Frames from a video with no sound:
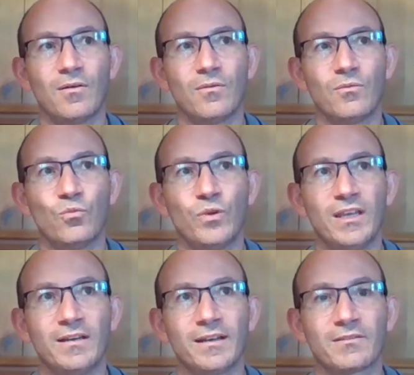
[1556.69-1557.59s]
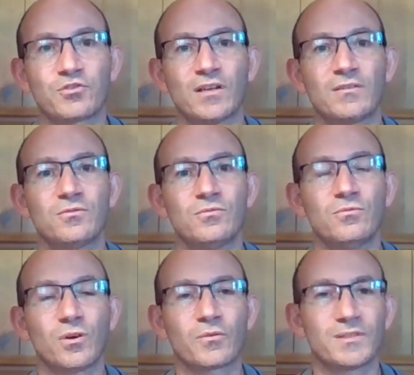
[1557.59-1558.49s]
We gonna try to
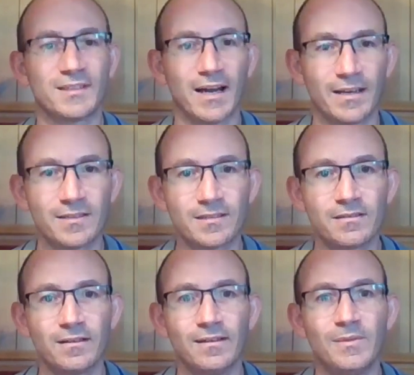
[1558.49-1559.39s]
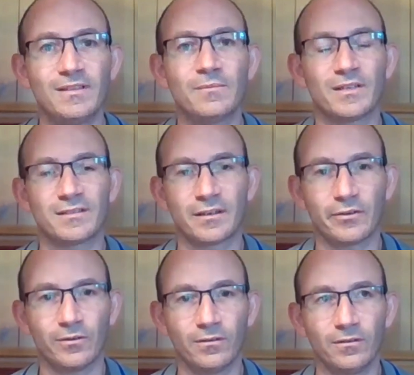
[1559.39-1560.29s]
work with dice, limit the
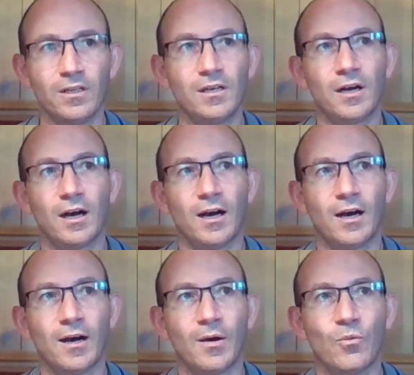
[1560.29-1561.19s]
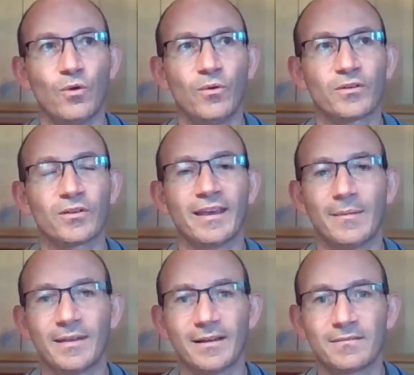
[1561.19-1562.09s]
material. We want a
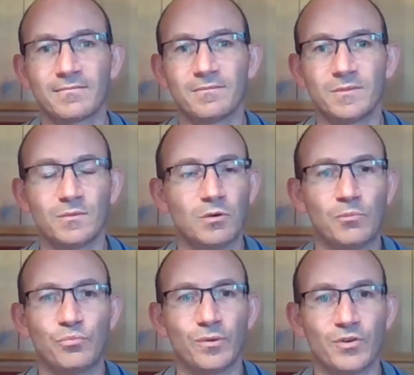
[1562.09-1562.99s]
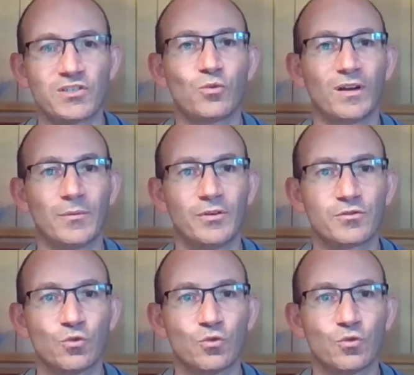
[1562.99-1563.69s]
game that pretty much 20 minutes.